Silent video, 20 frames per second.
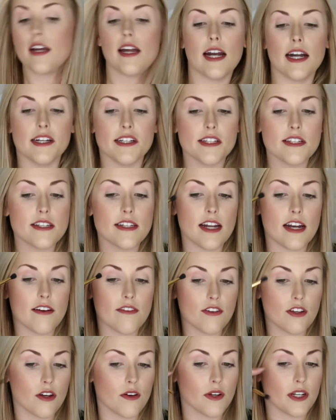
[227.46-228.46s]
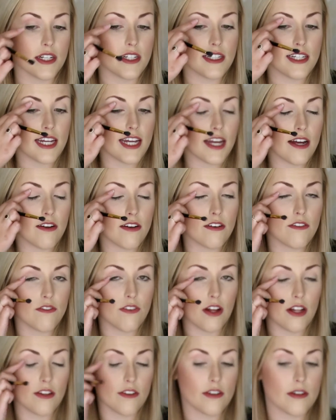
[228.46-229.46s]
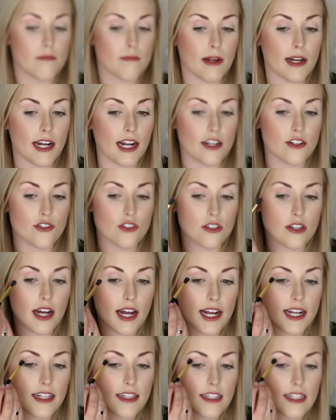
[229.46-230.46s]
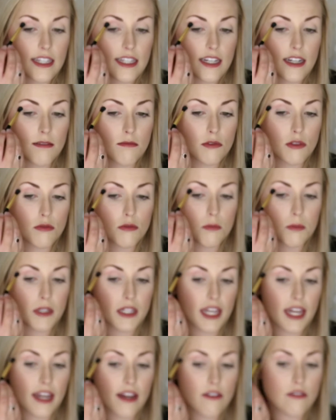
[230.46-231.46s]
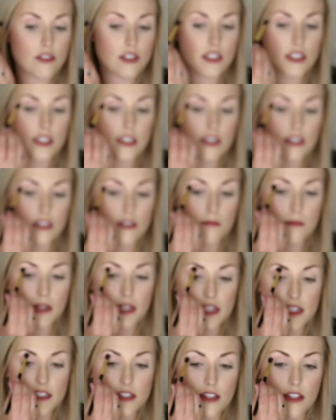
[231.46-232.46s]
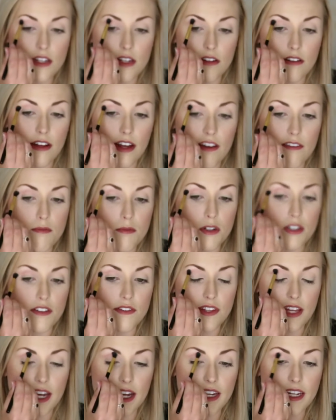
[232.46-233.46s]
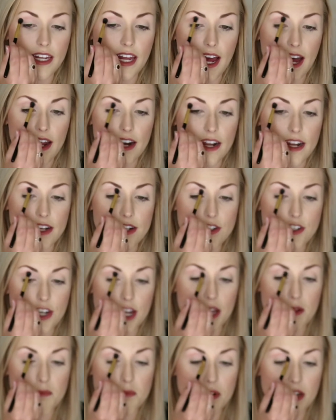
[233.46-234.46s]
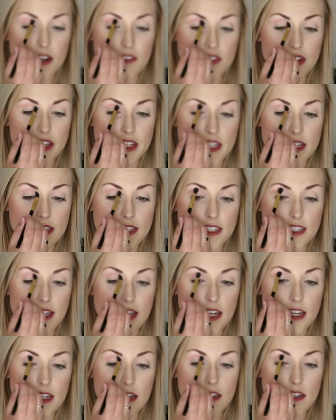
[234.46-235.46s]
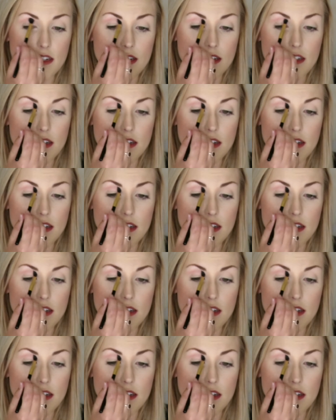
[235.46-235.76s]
And instead of going down and following my natural eyelid, I'm swooping out just a little bit so that it'll have more of that cat eye shape when everything's done.